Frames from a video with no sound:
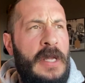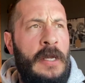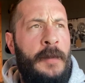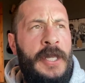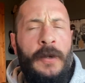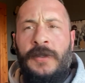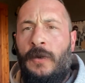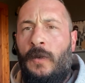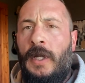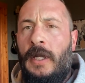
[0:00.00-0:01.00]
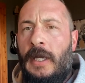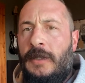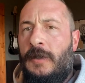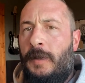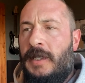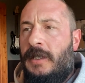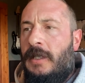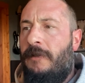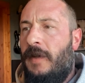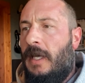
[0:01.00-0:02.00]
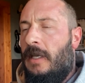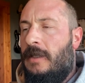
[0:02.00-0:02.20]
There isn't really a specific